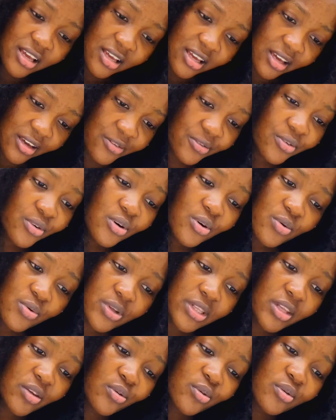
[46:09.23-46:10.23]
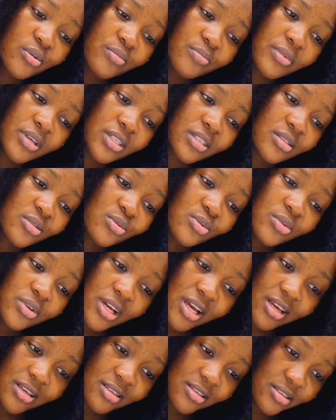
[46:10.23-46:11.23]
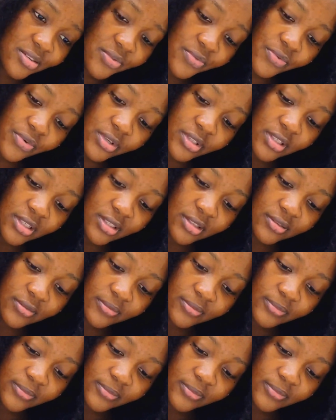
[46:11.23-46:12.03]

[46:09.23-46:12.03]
I forgot one document. So guys, it's 14.